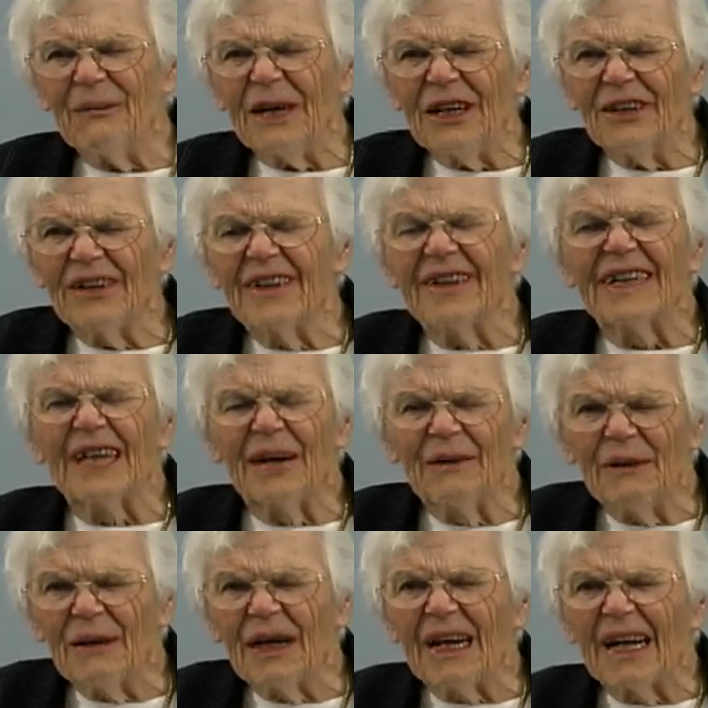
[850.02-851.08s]
a patient come
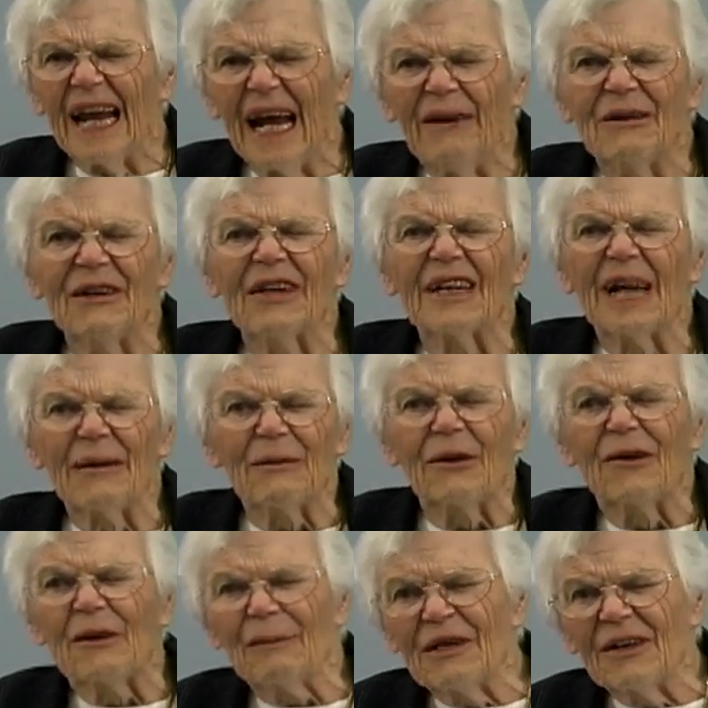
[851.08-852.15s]
in my lab just a couple of
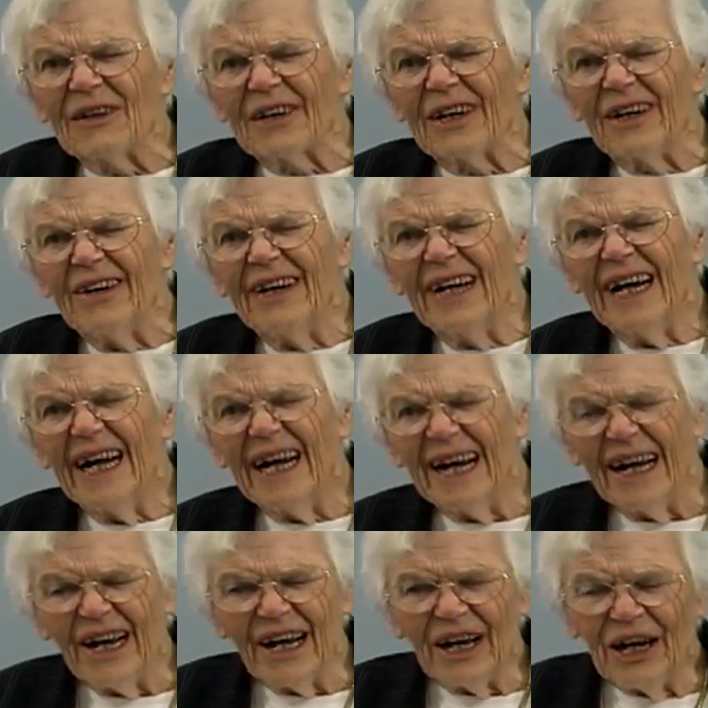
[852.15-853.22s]
3 months ago
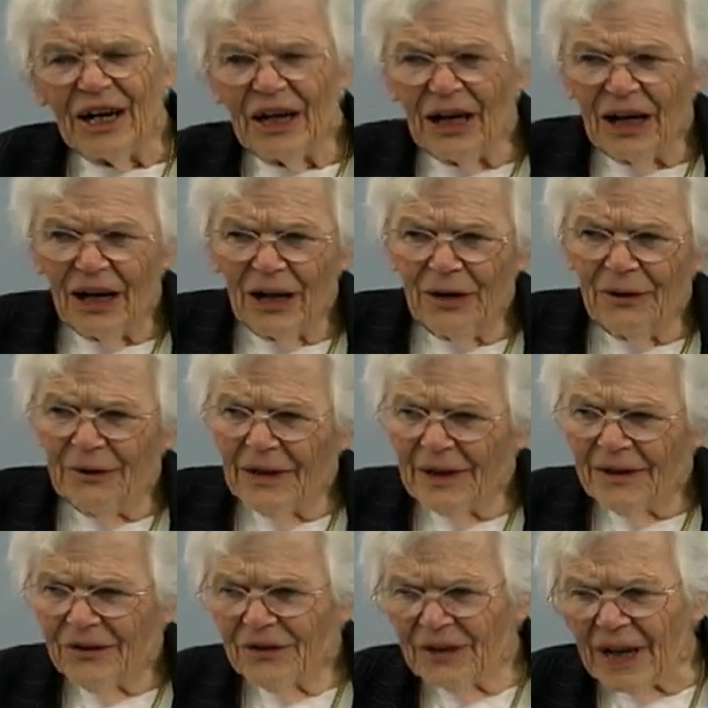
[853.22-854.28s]
who,
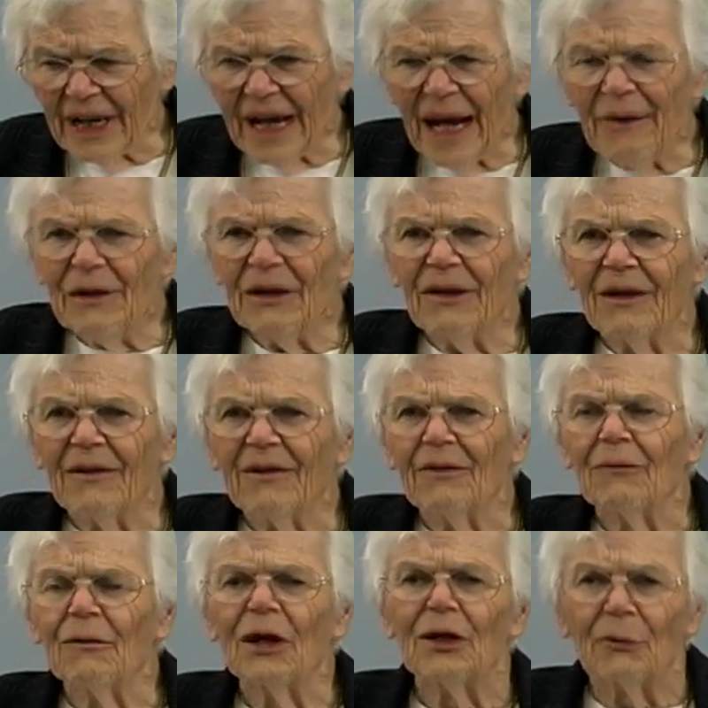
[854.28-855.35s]
they came in and
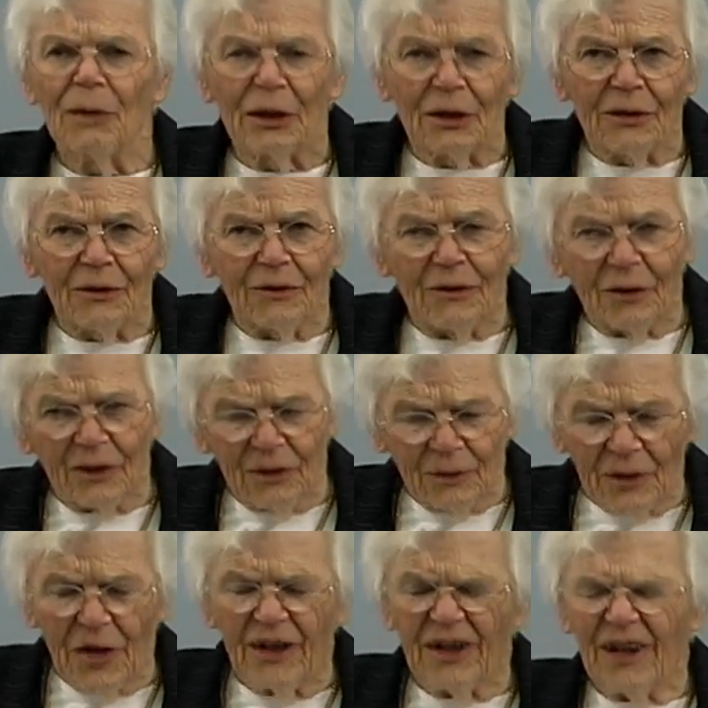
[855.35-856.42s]
wanted to know
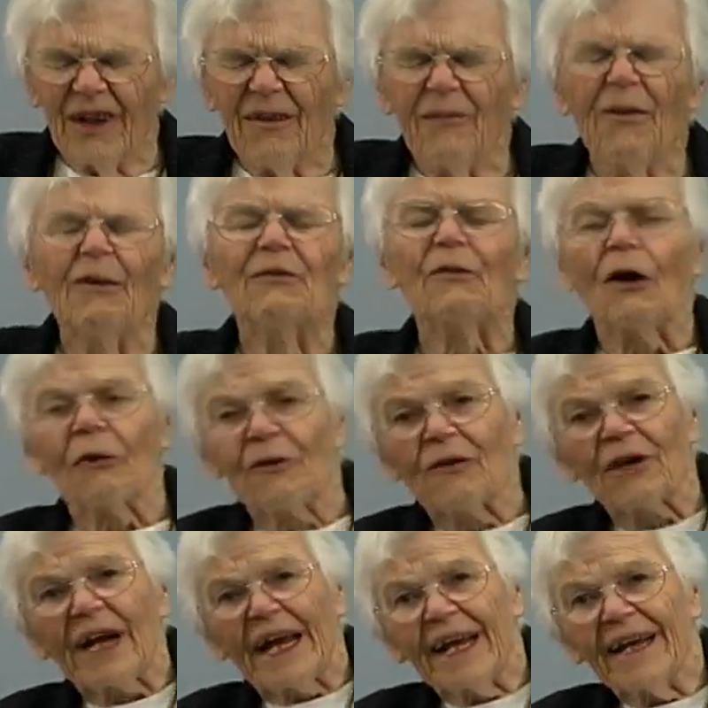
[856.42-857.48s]
what was wrong with her
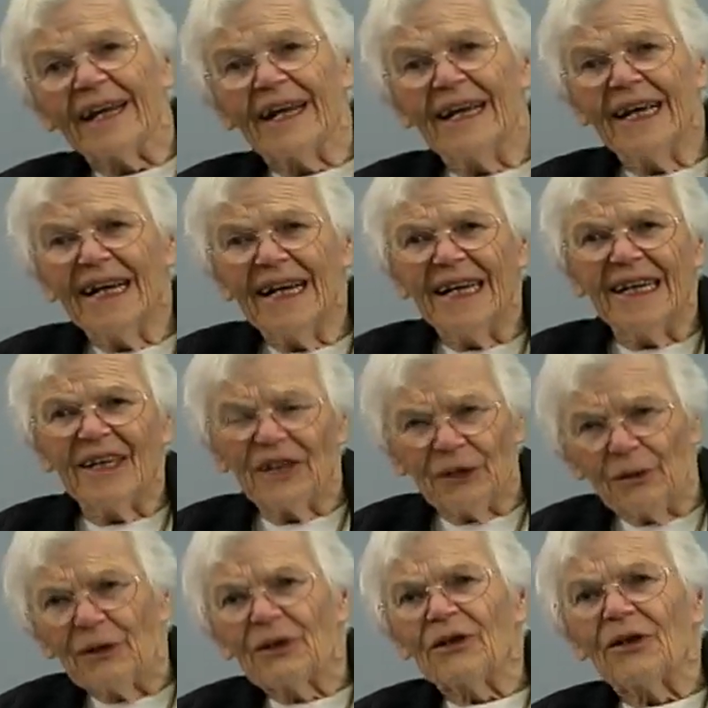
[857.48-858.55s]
gait. She
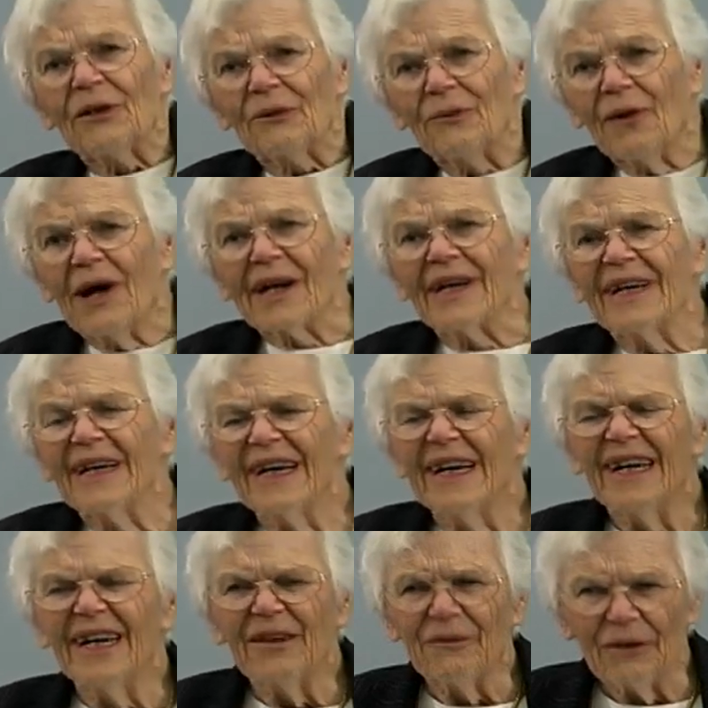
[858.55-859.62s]
couldn't walk
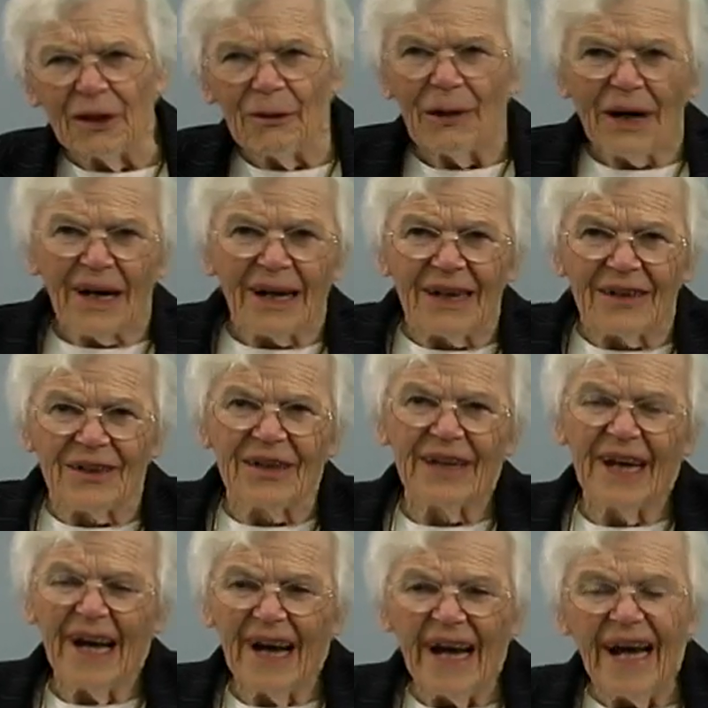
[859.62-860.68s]
very well.
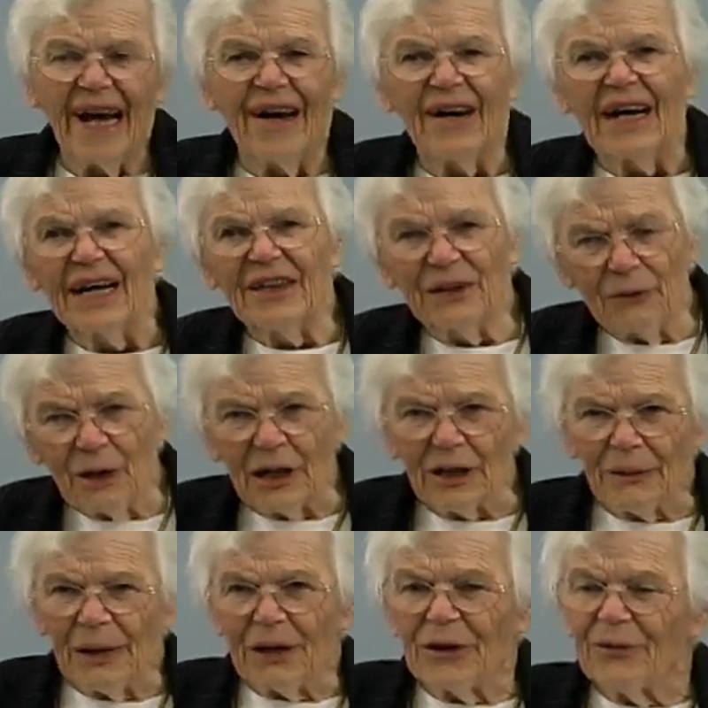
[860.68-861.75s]
And she walked
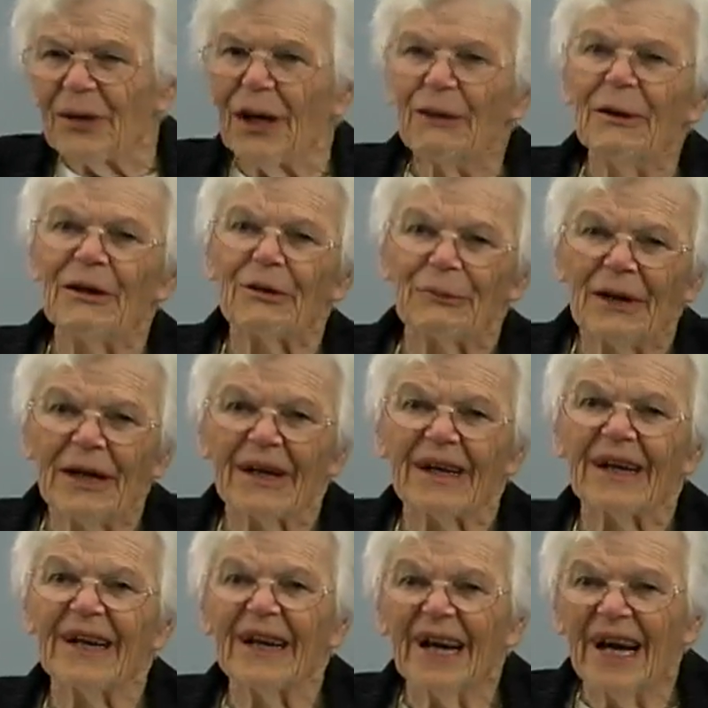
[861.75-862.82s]
about 20 meters a minute.
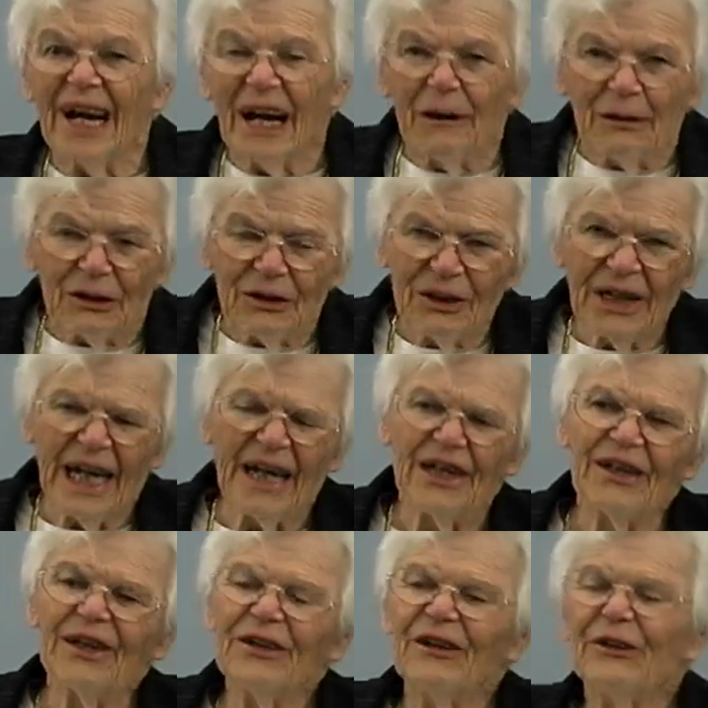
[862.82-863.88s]
But she'd
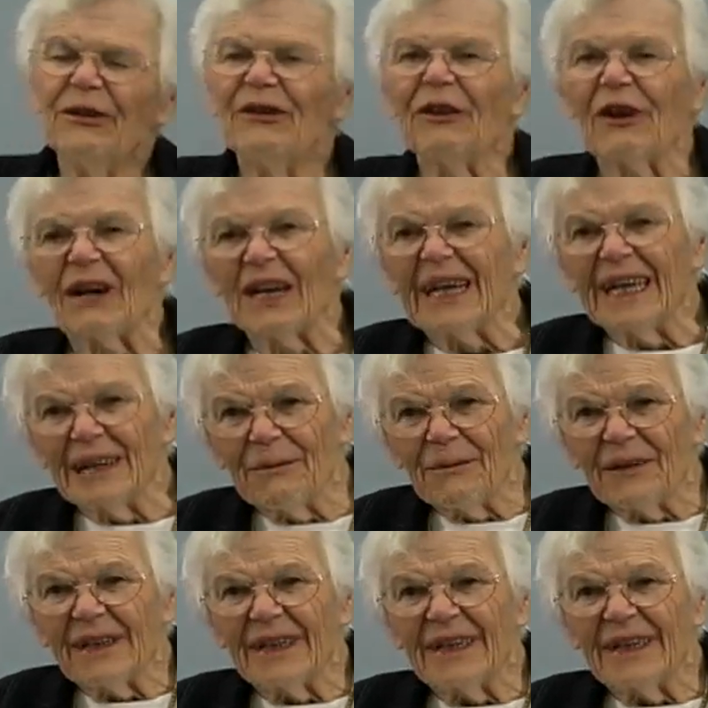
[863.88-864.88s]
had 2 total hips